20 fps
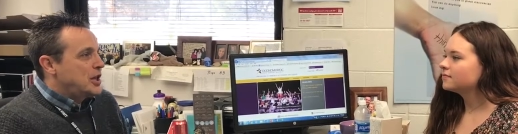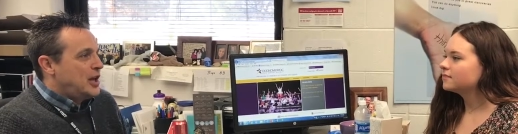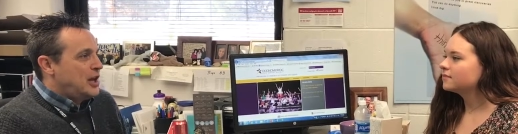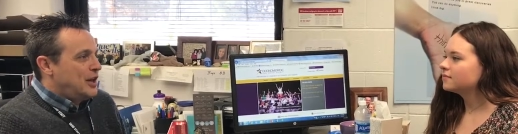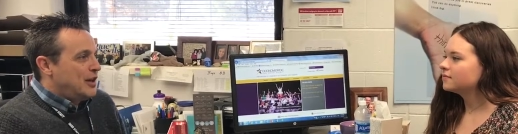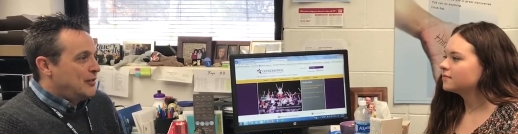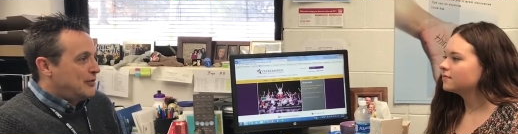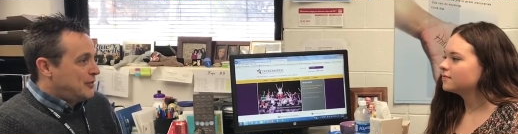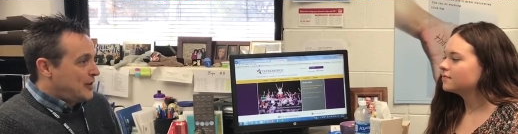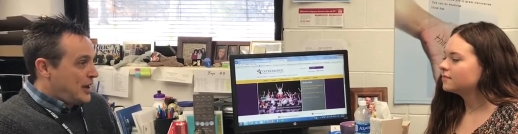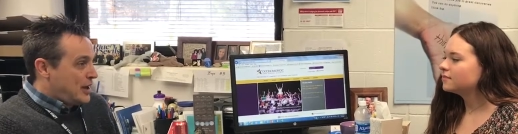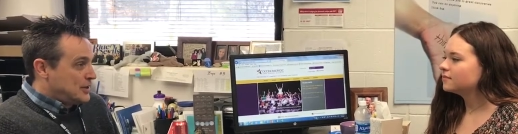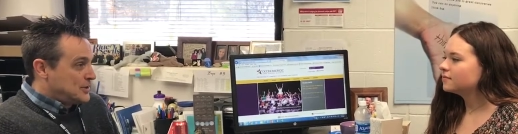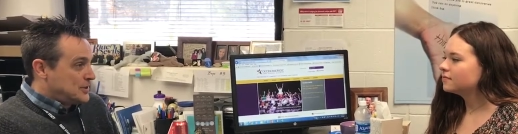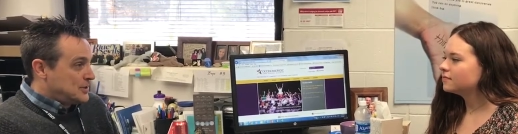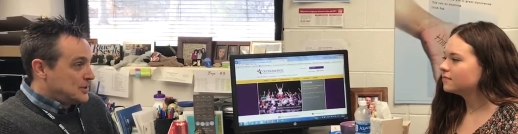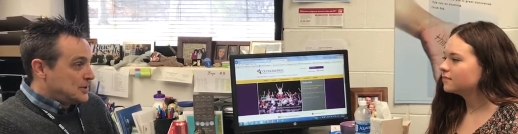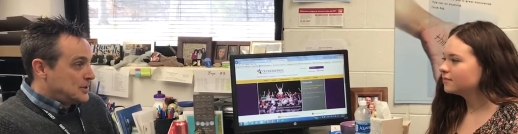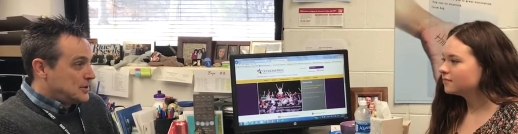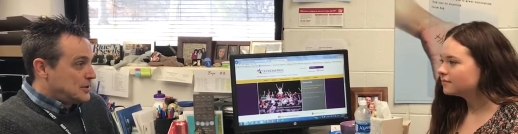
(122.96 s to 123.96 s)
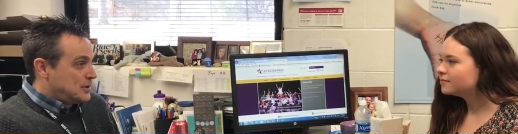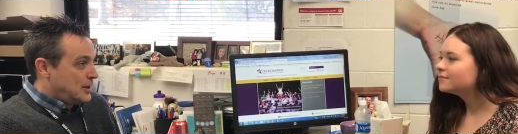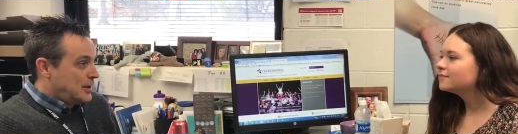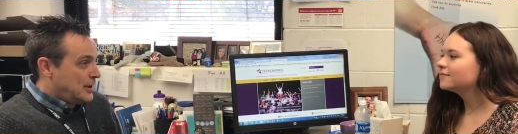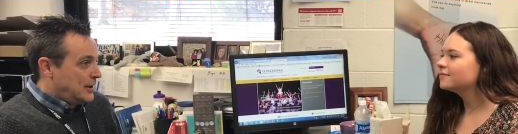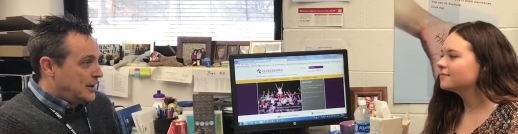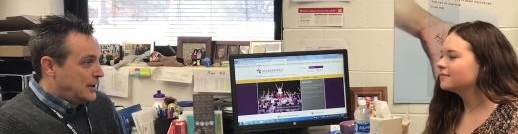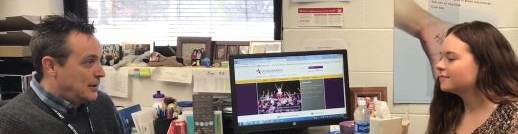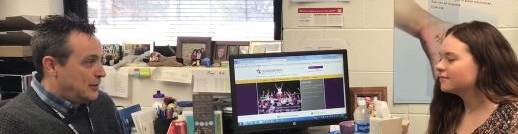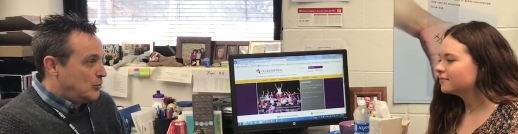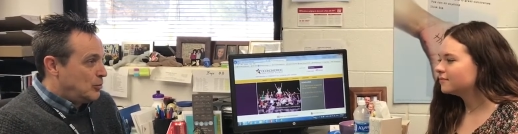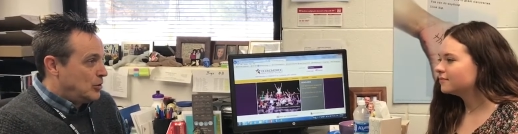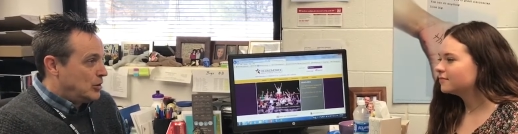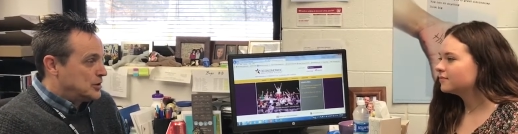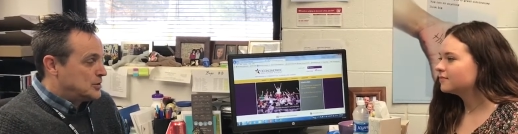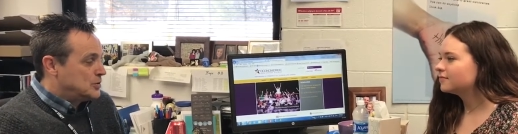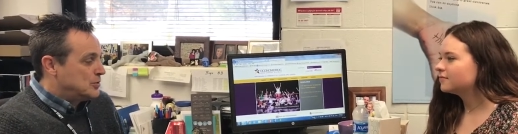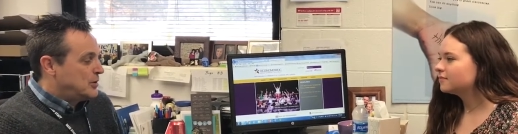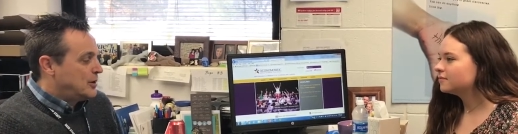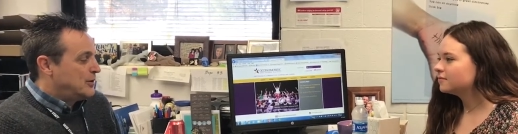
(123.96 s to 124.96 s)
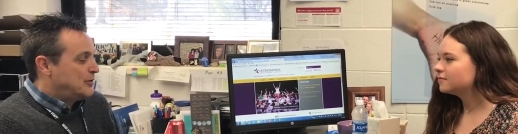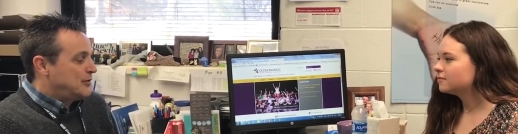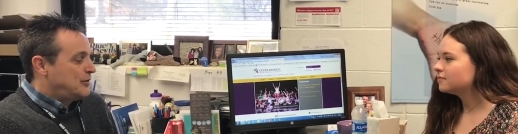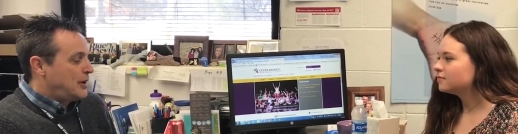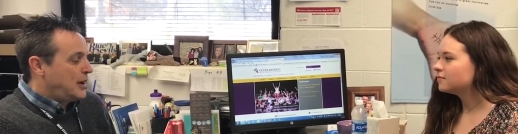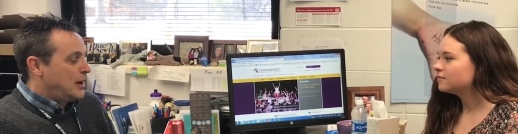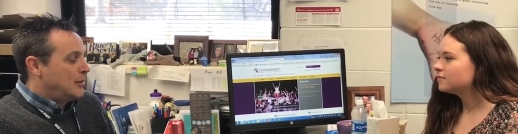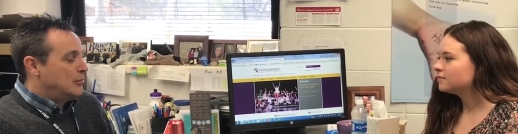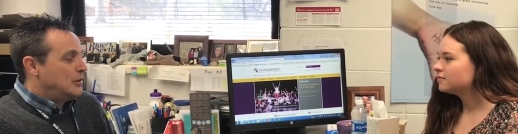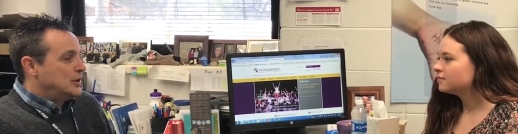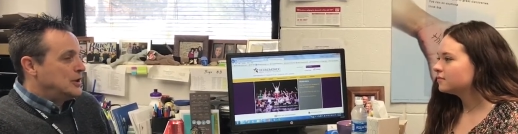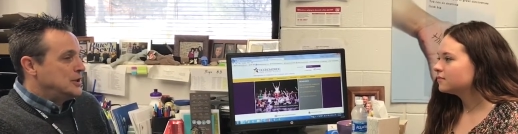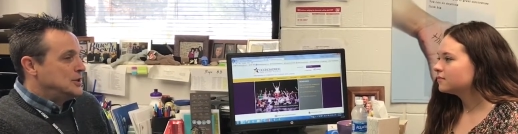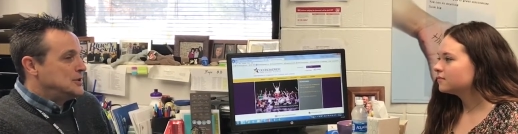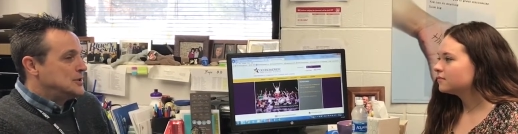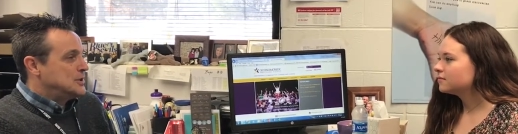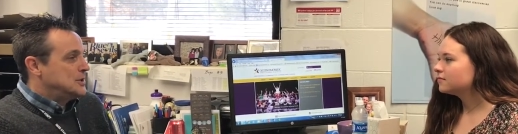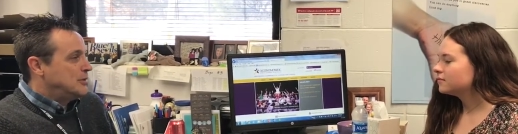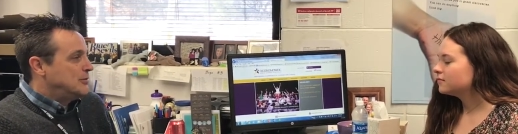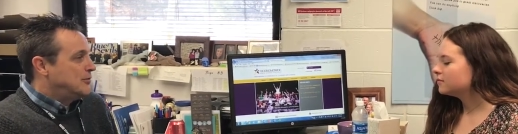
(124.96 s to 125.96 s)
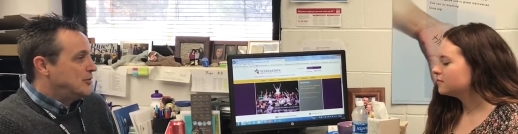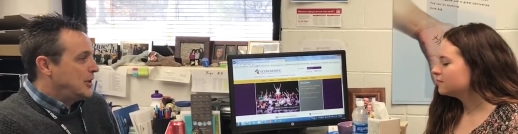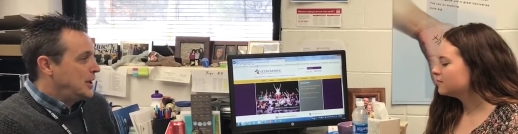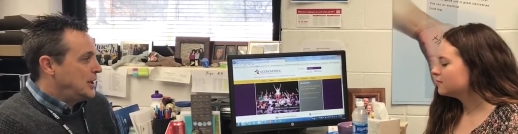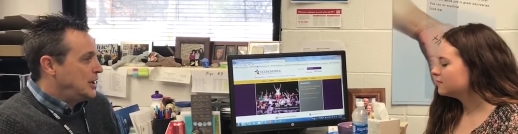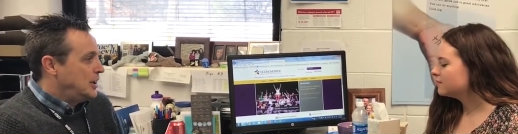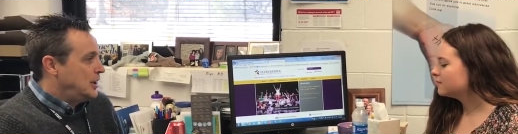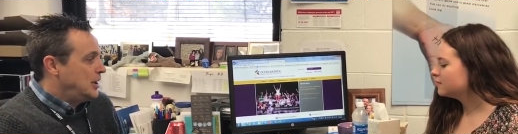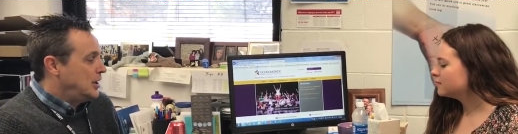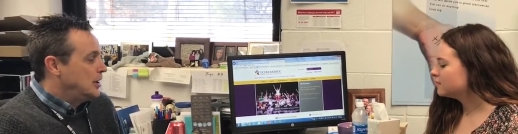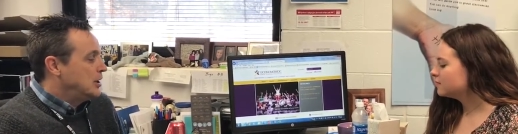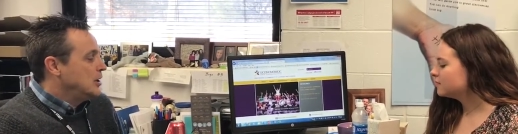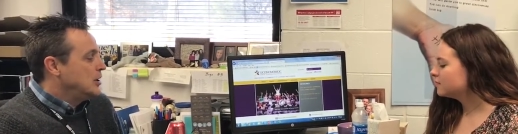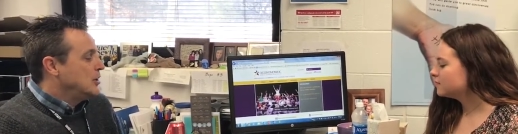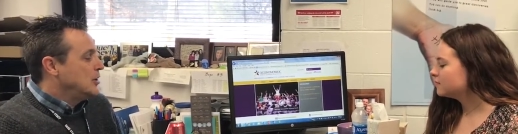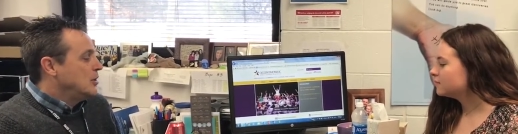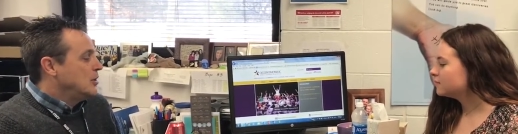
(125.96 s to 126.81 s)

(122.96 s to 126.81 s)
Speaker 1: AFS, uh, works with our families in finding